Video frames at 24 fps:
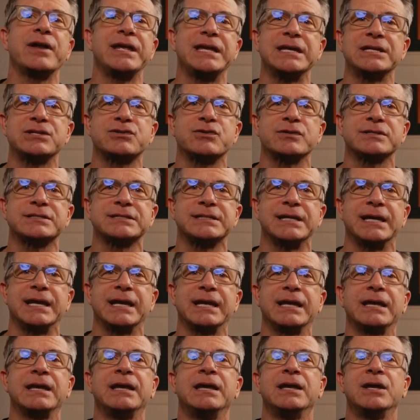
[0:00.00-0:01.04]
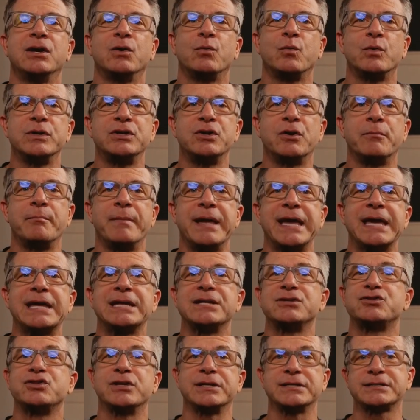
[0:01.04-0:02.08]
interesting when you're
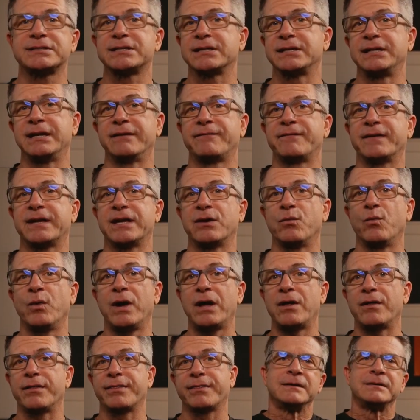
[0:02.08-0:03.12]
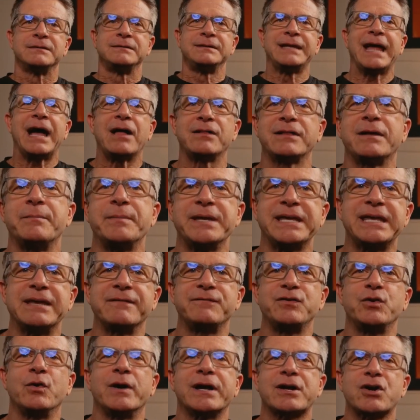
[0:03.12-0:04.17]
managing significant wealth. Now, let me
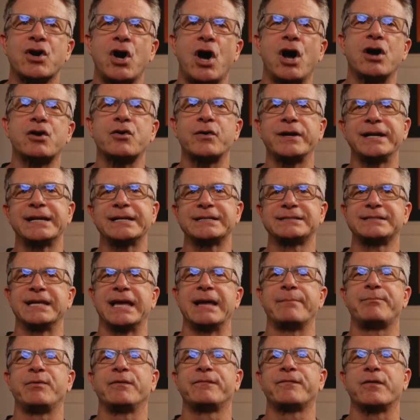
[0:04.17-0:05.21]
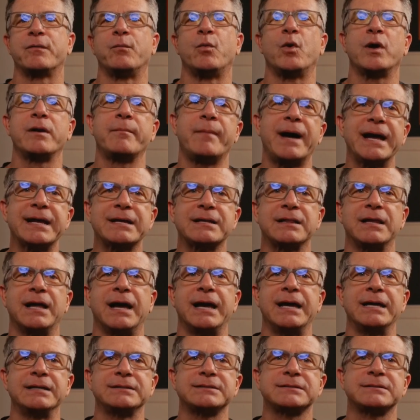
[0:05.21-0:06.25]
give you a concrete example from one of my
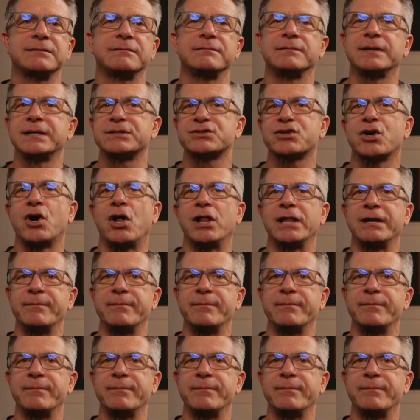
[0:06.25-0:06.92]
clients. Let's call him